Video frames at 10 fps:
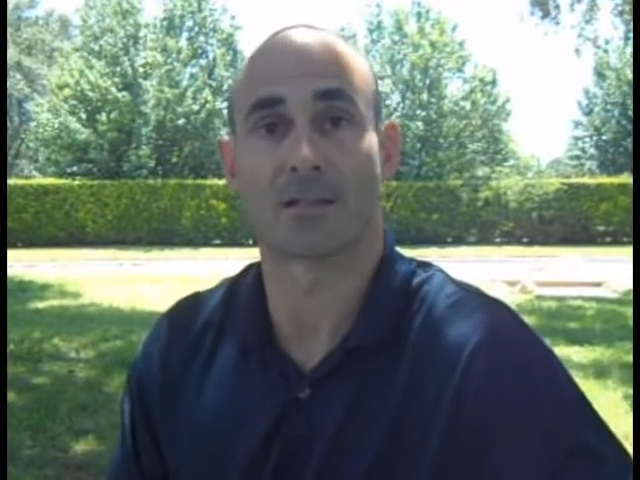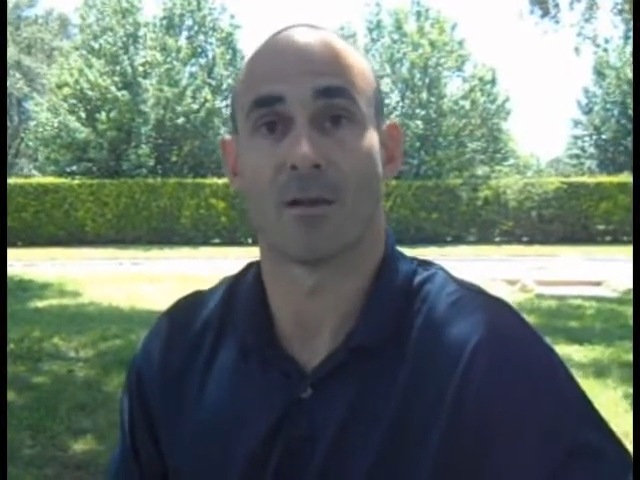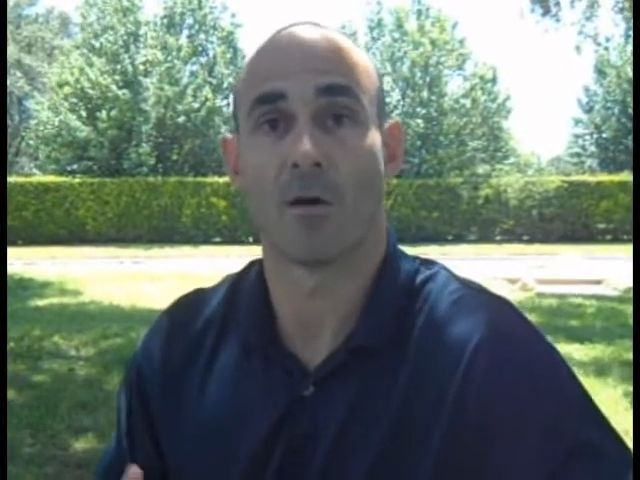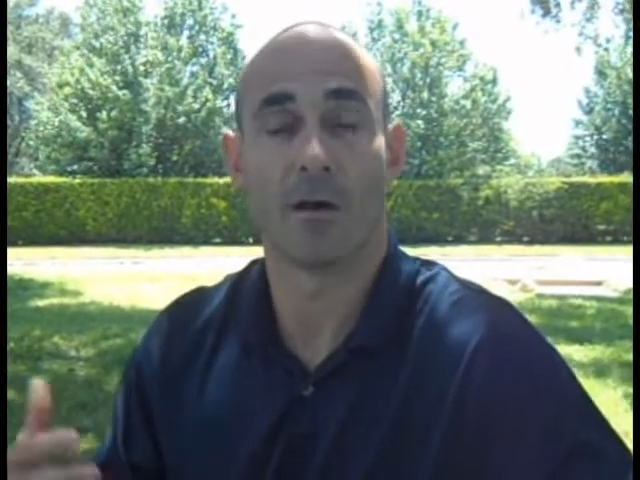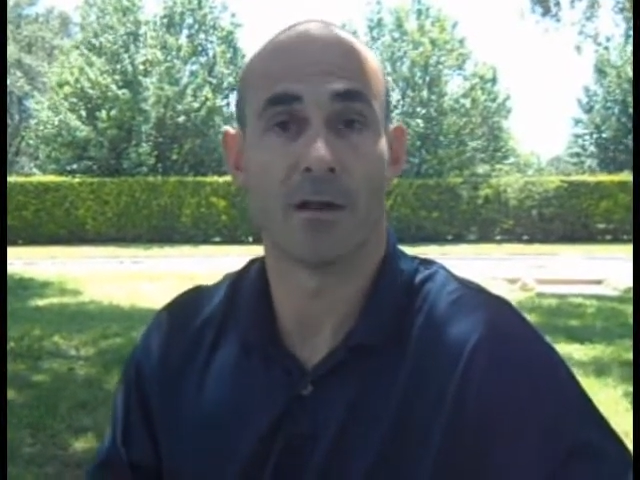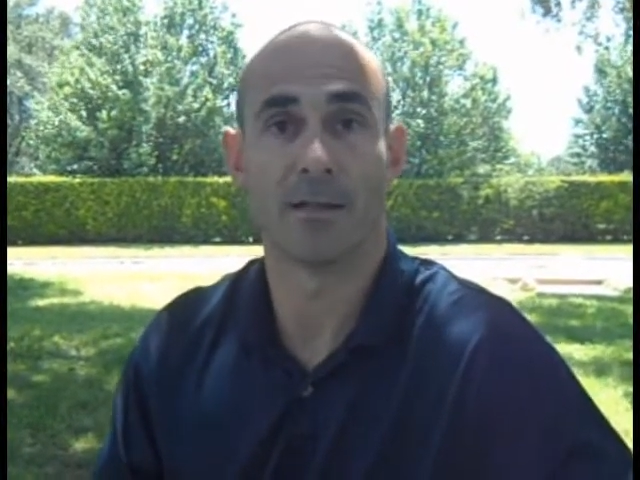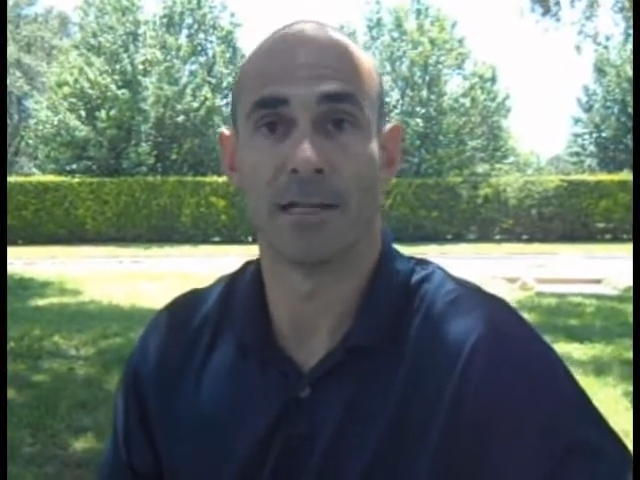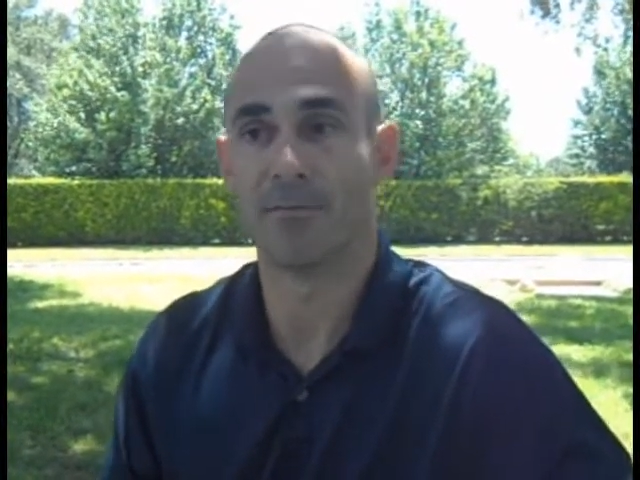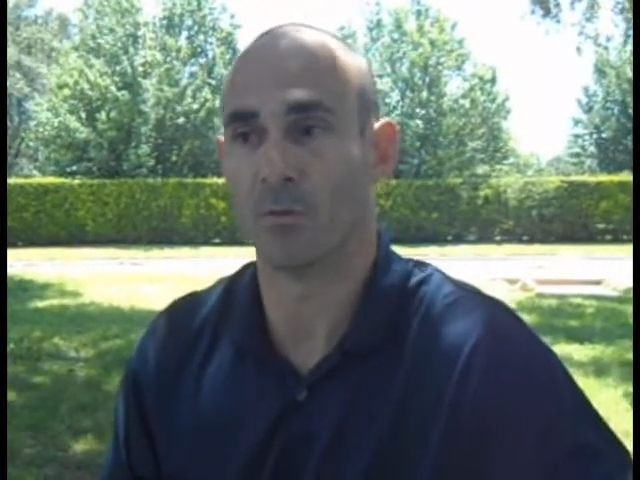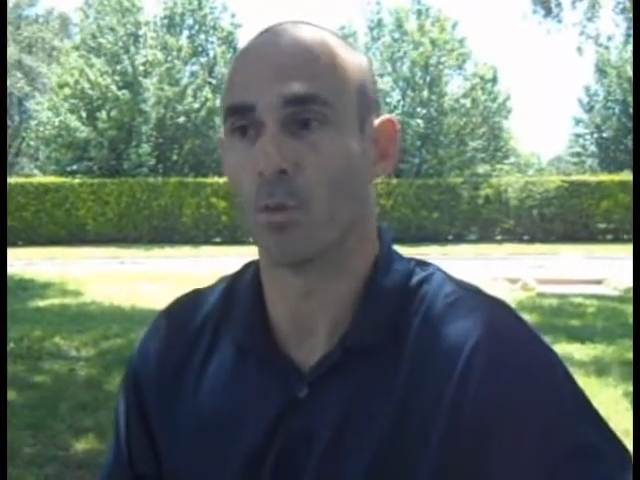on
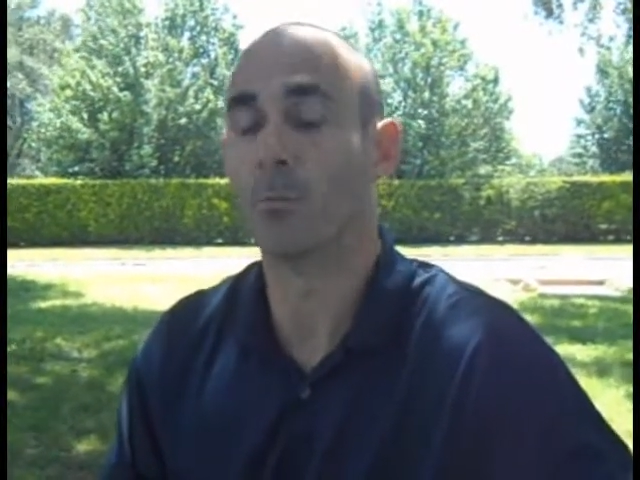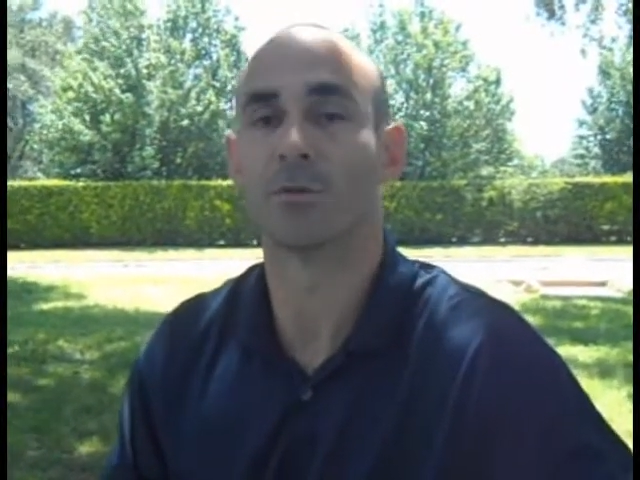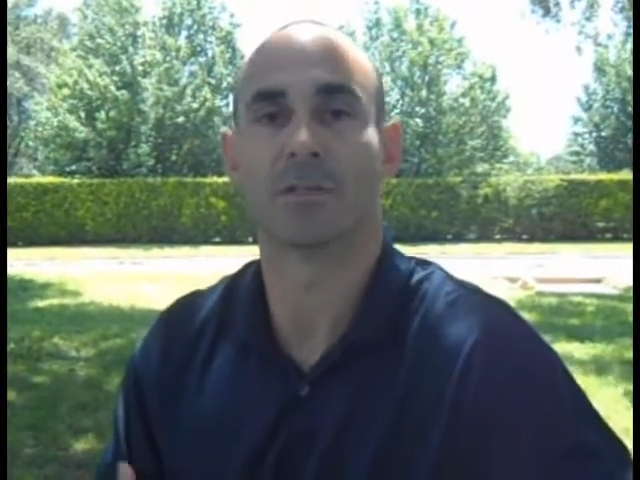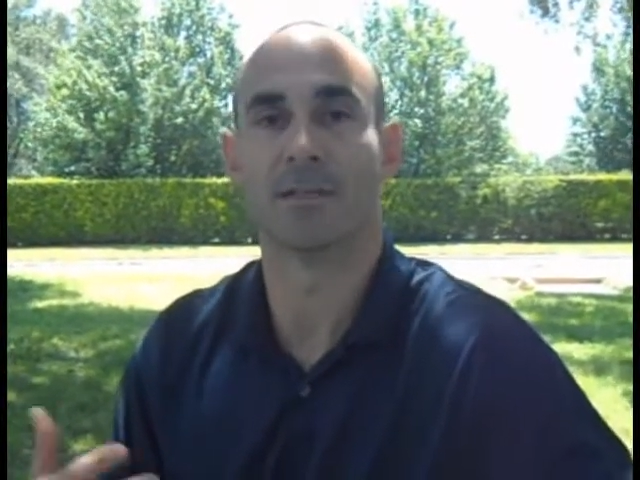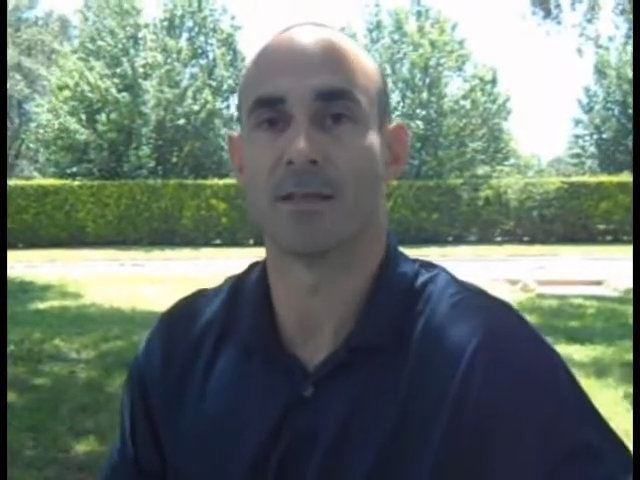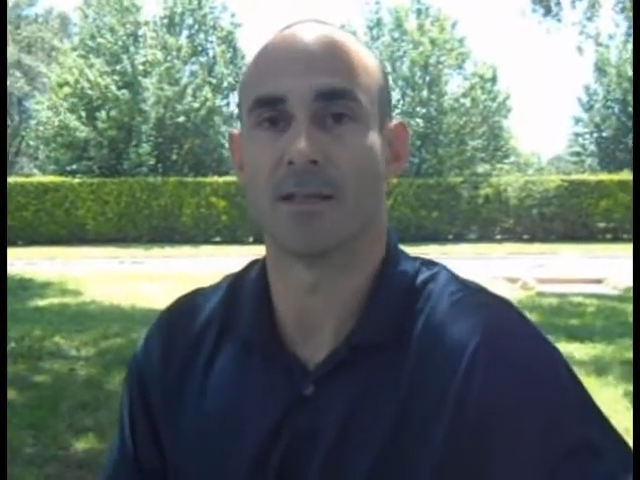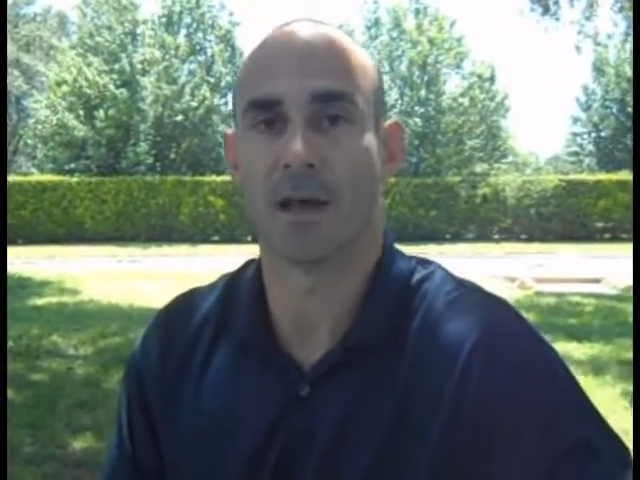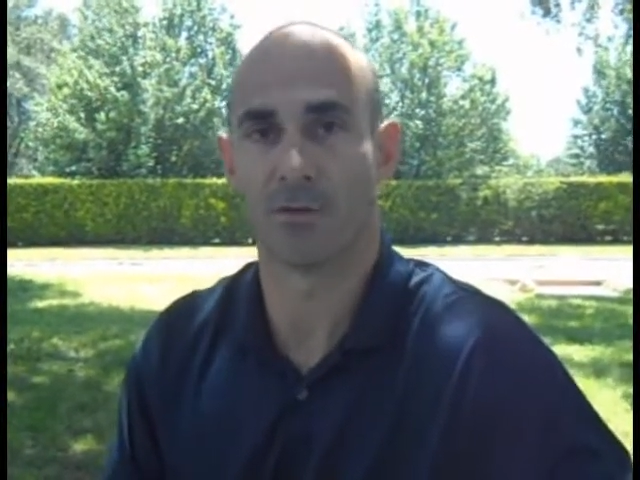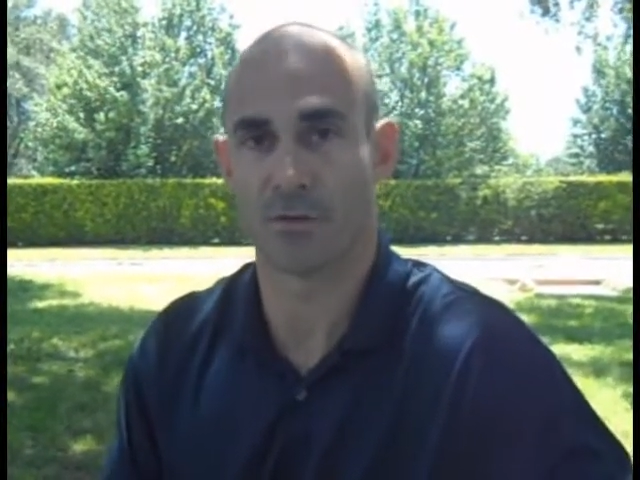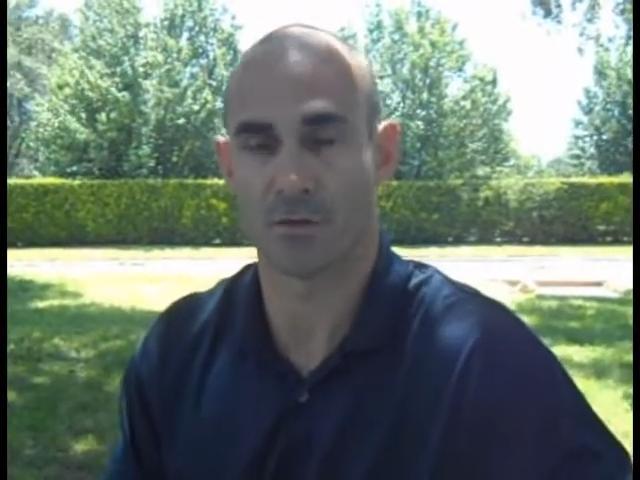even Wimbledon and the
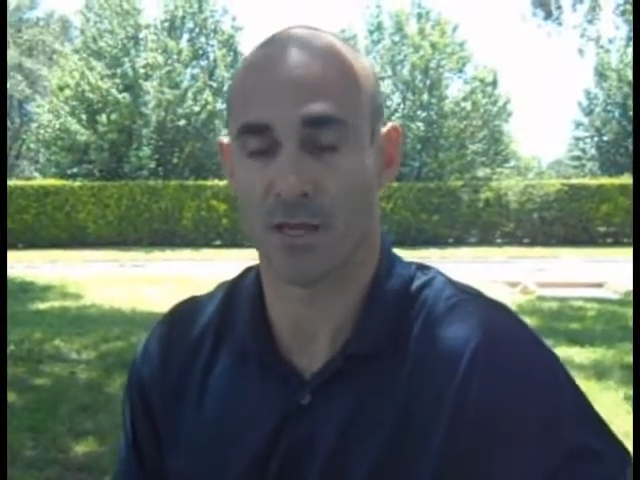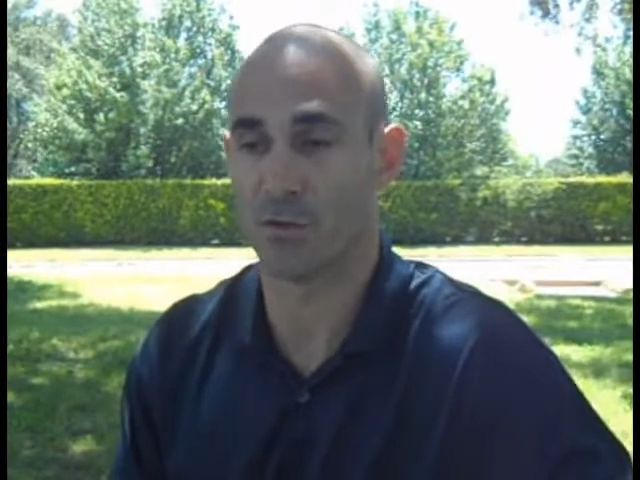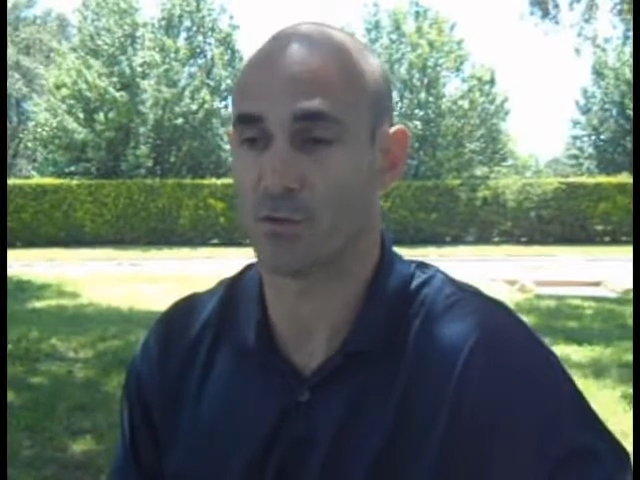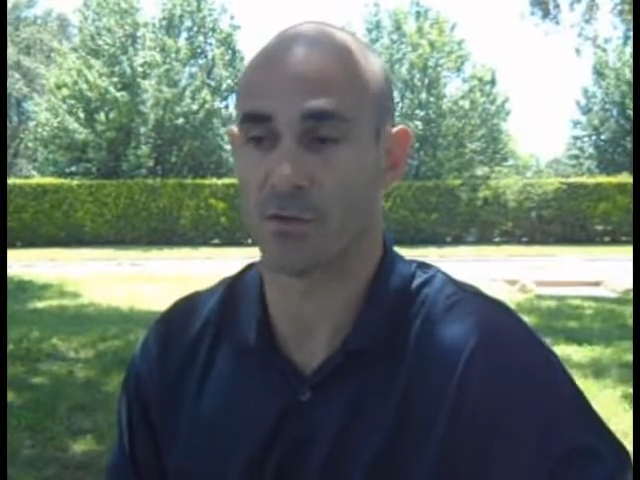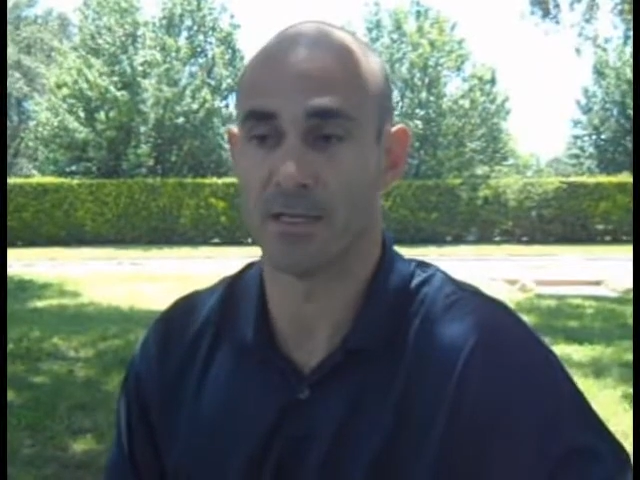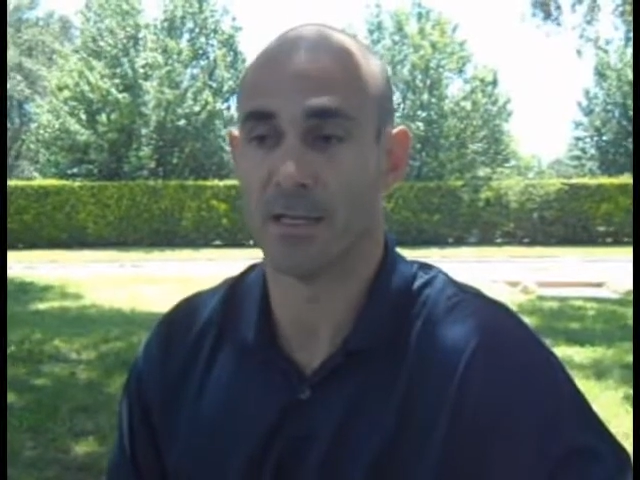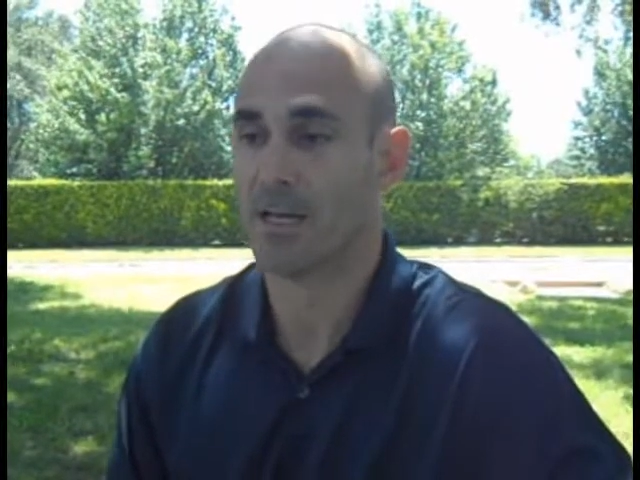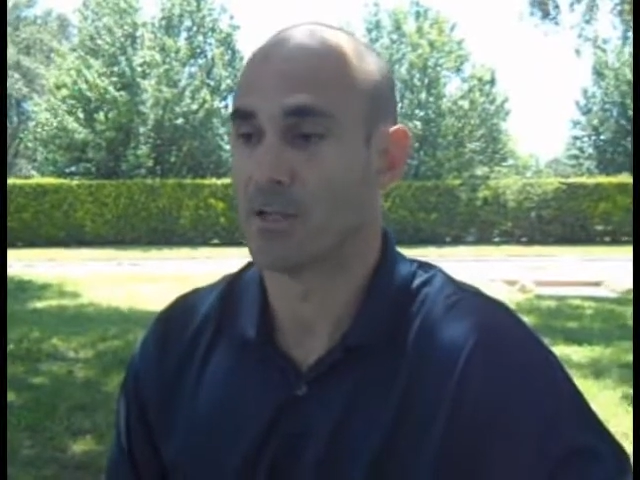others that you see